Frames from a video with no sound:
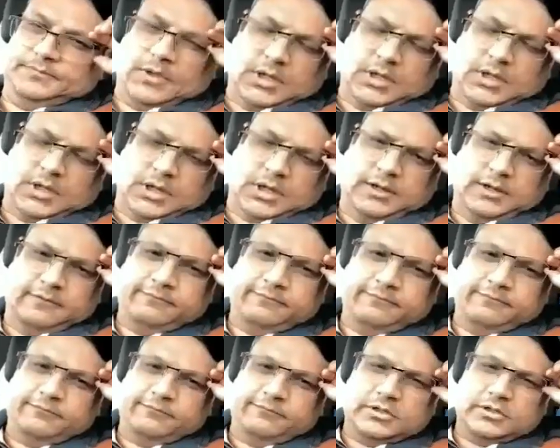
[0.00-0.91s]

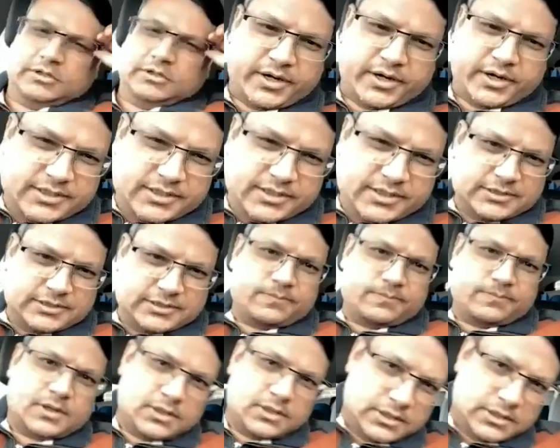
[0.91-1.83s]
have two queries
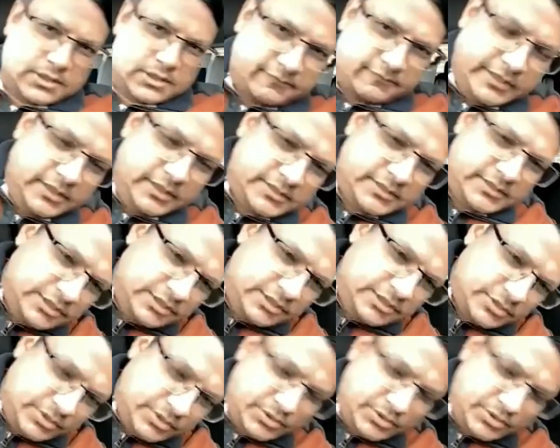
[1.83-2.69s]
while yes. listening to